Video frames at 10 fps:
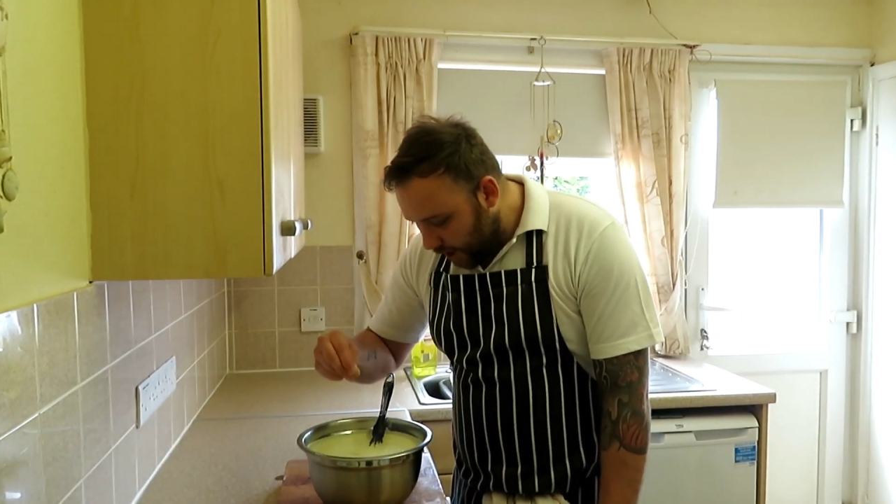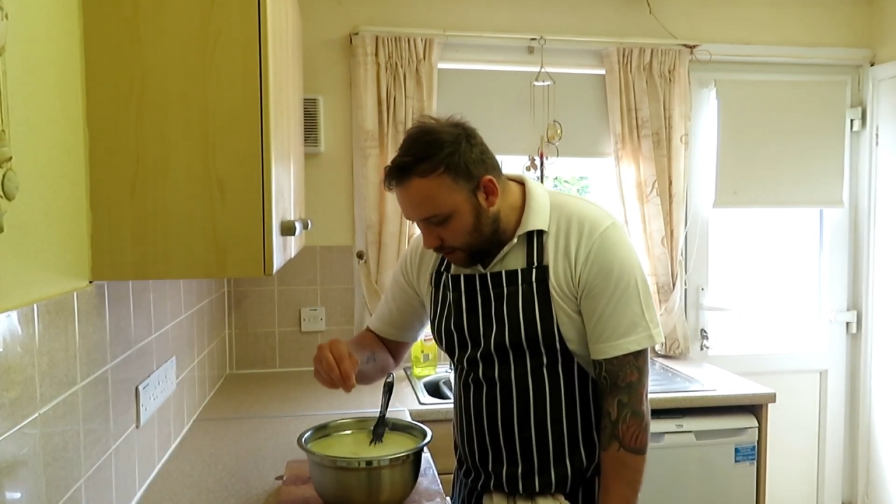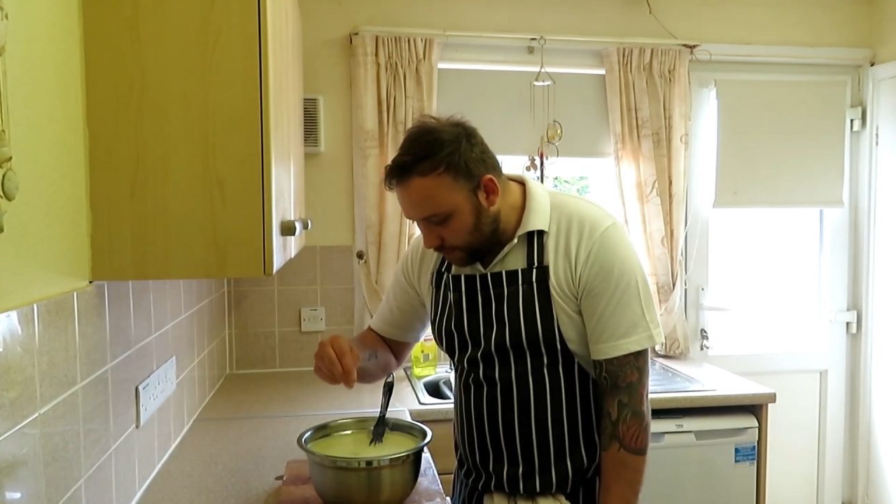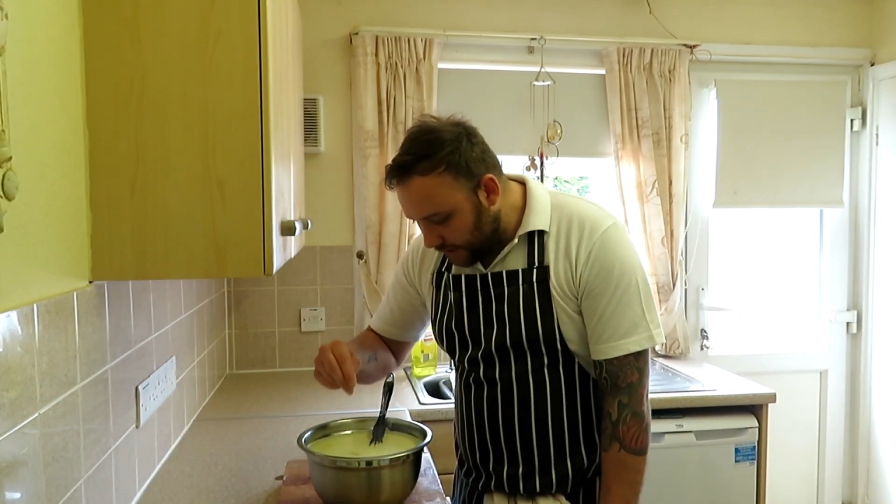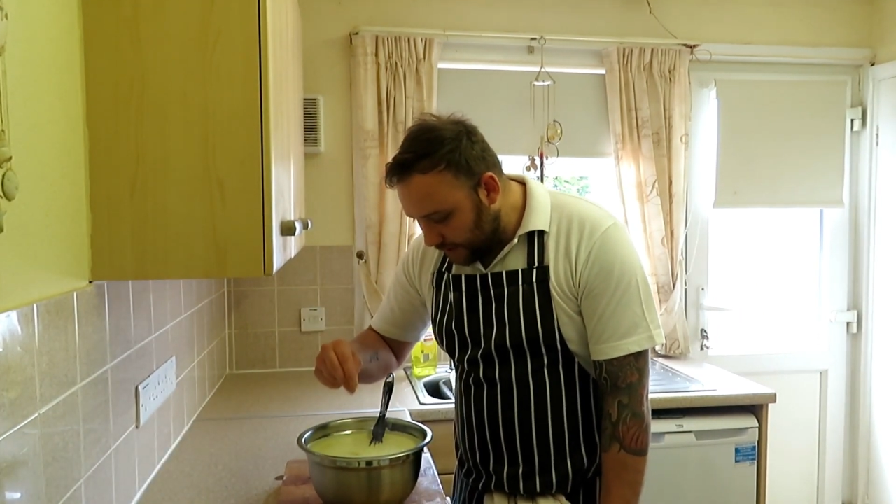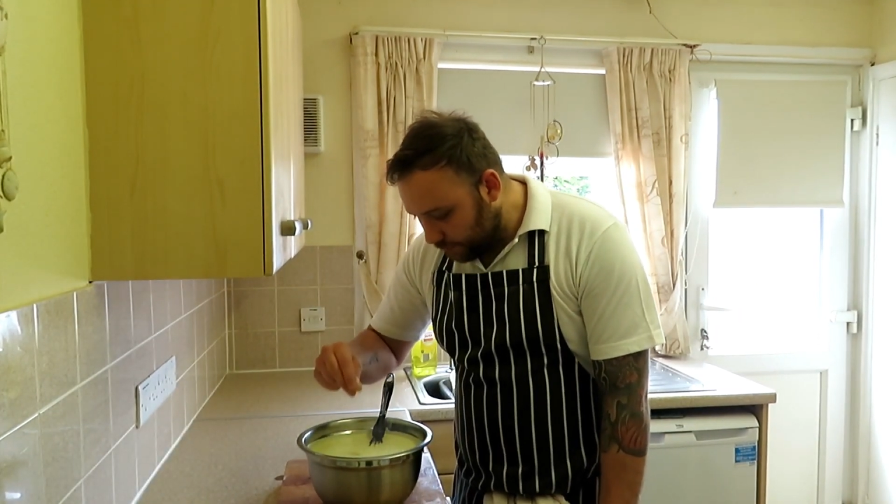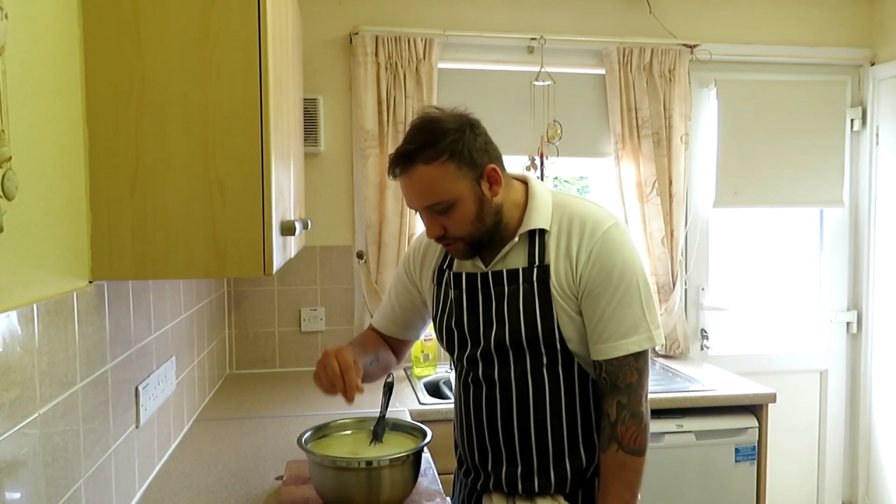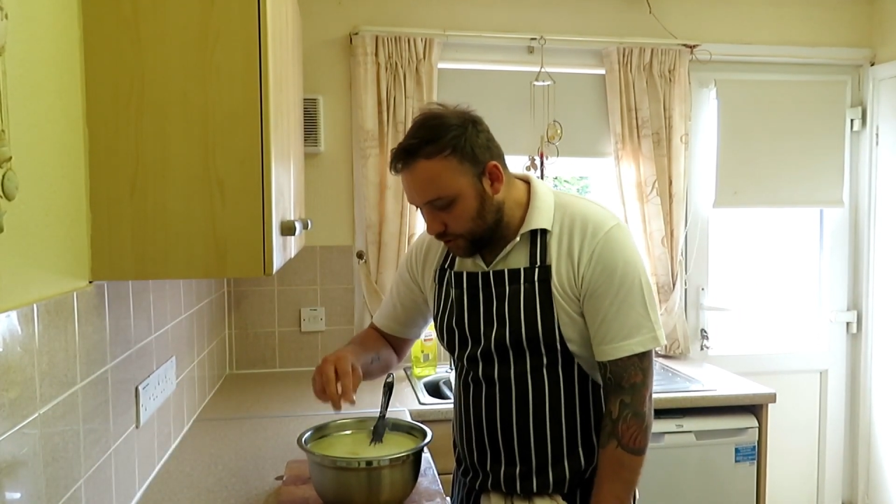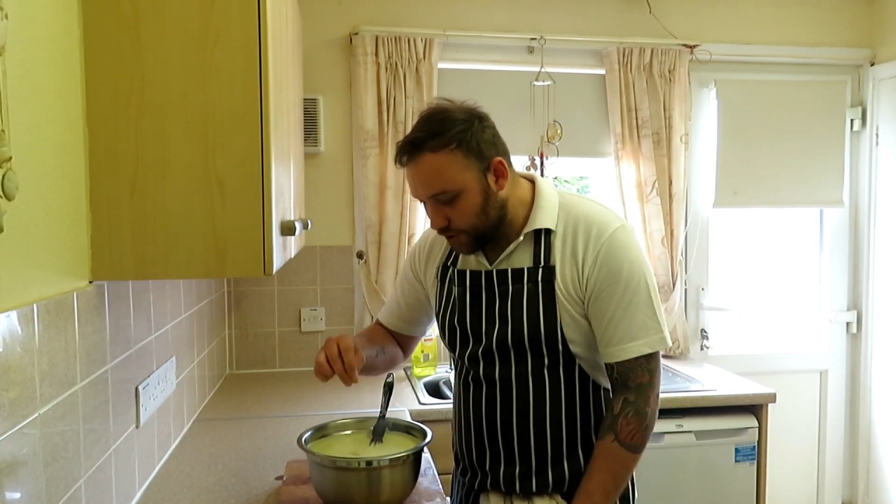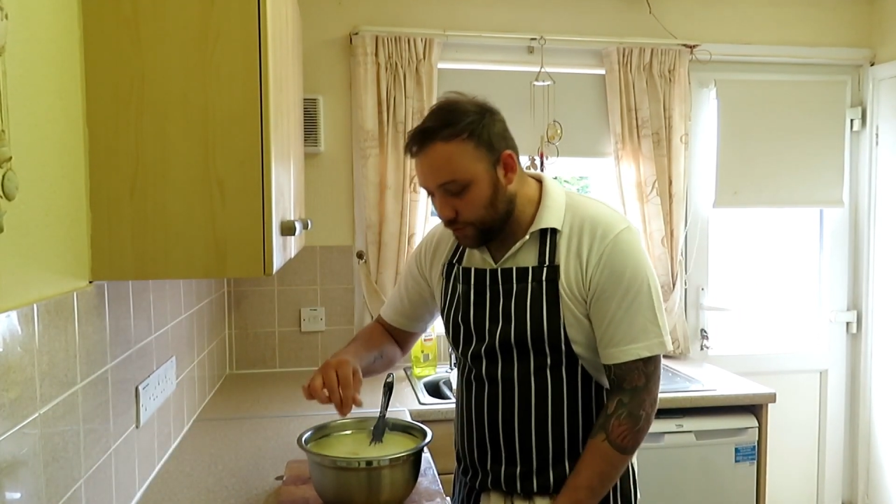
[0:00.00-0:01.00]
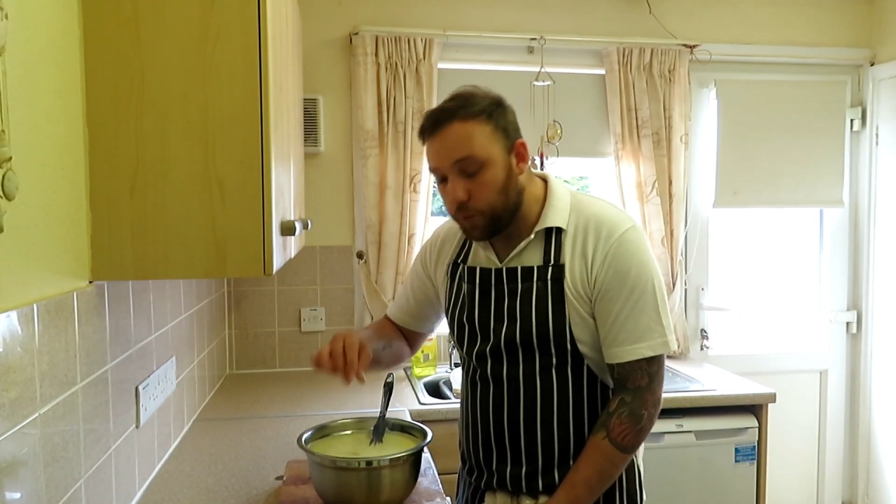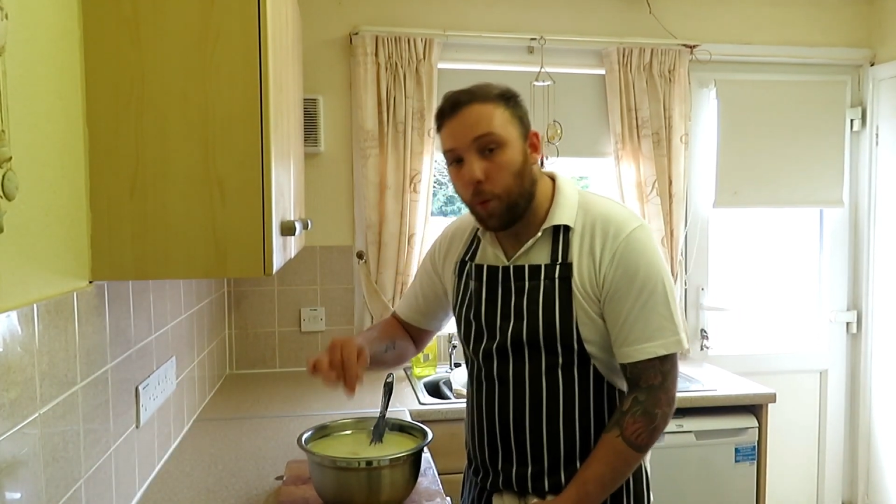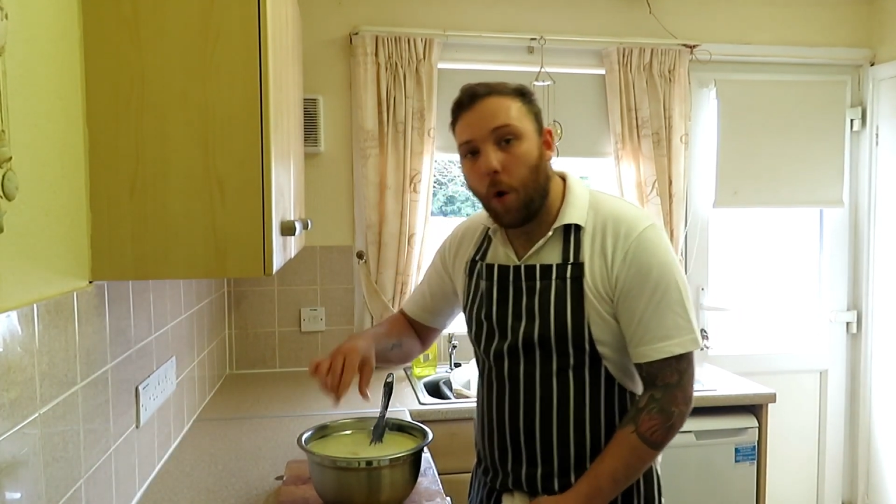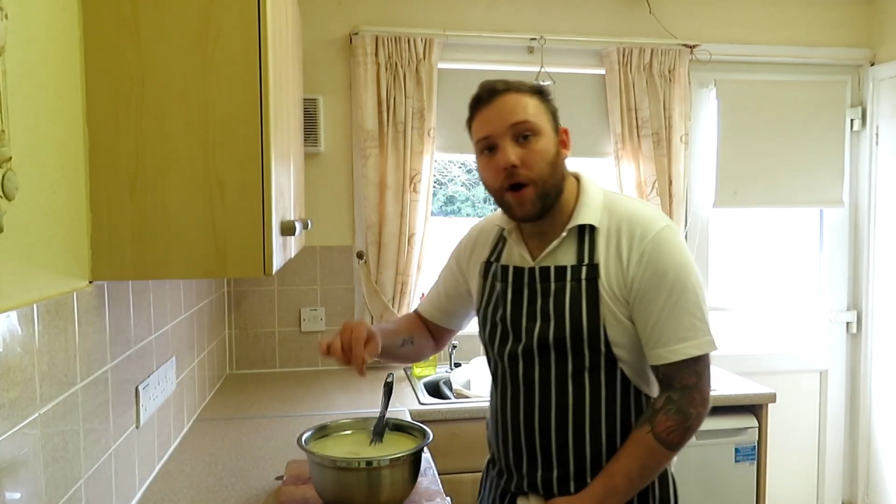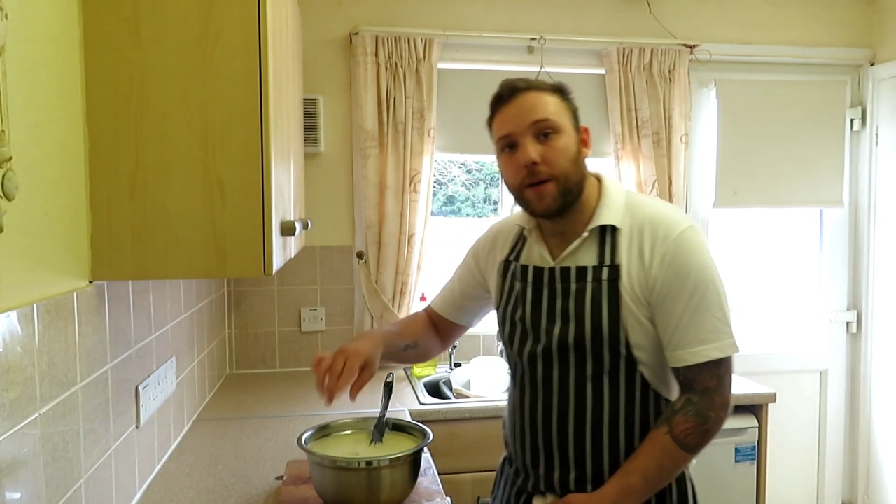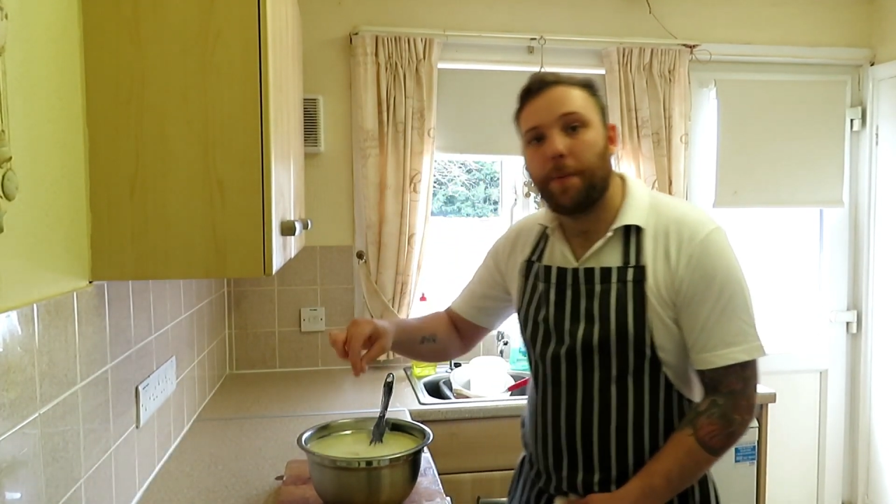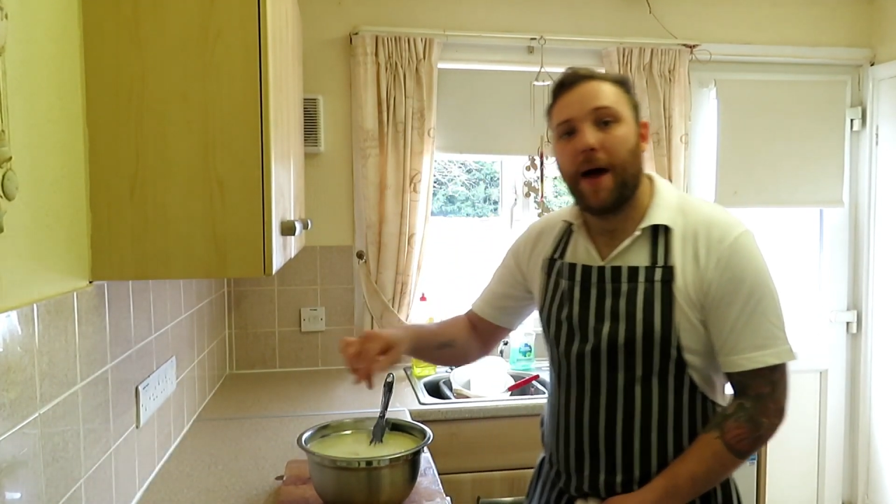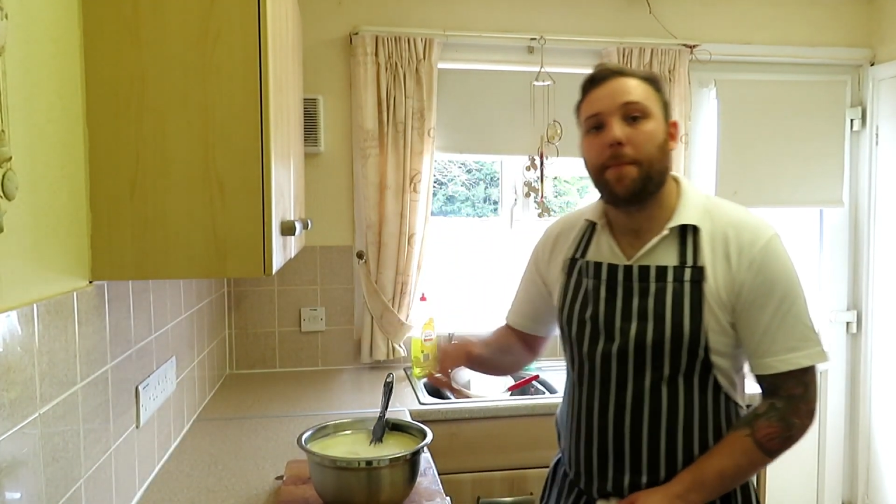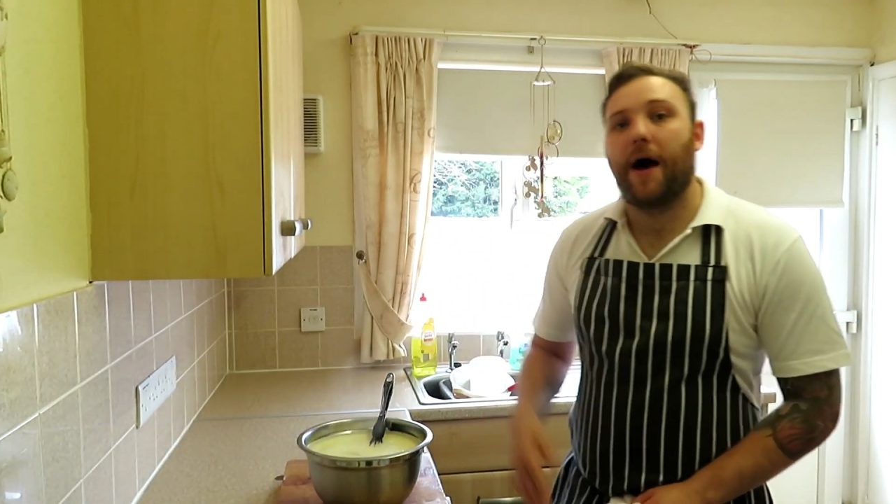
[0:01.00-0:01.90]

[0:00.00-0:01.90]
only a little touch of white pepper.